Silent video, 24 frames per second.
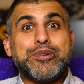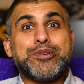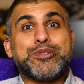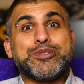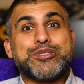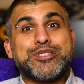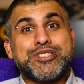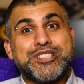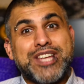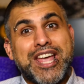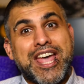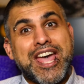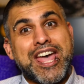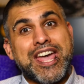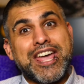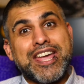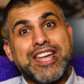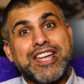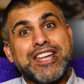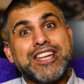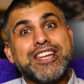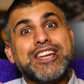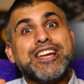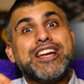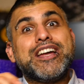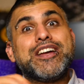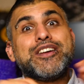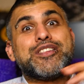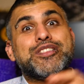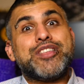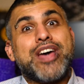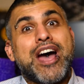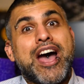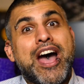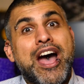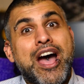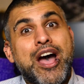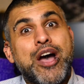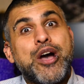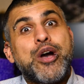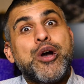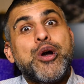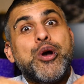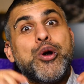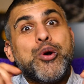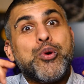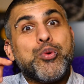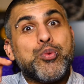say that
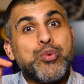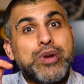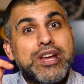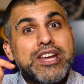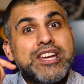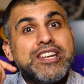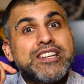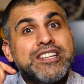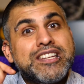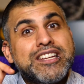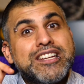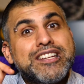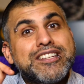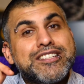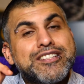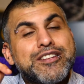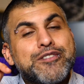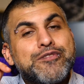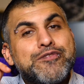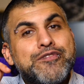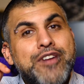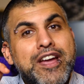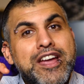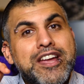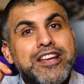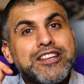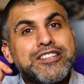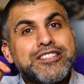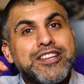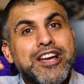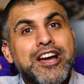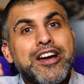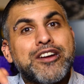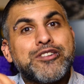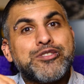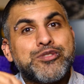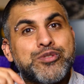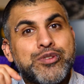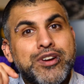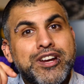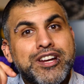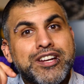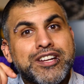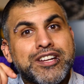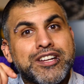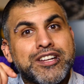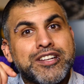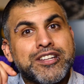we need to face our
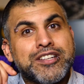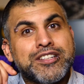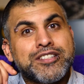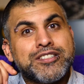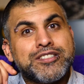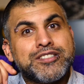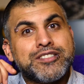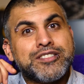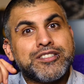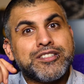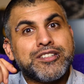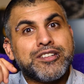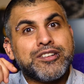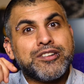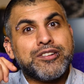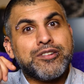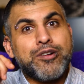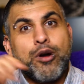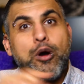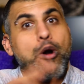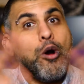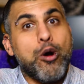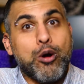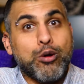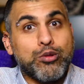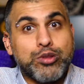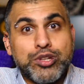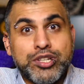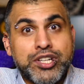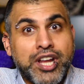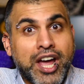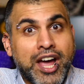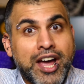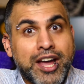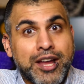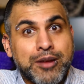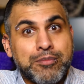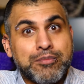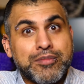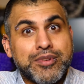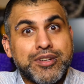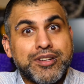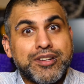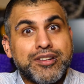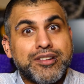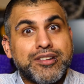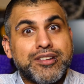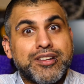triggers all the time,
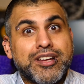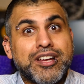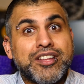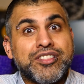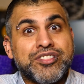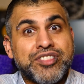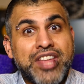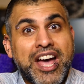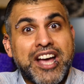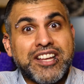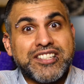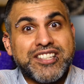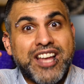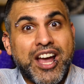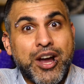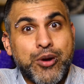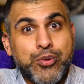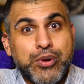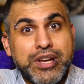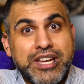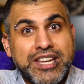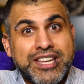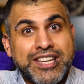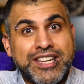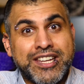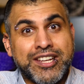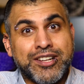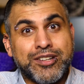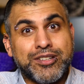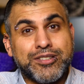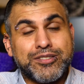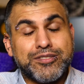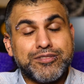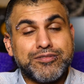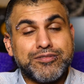and that's how we heal.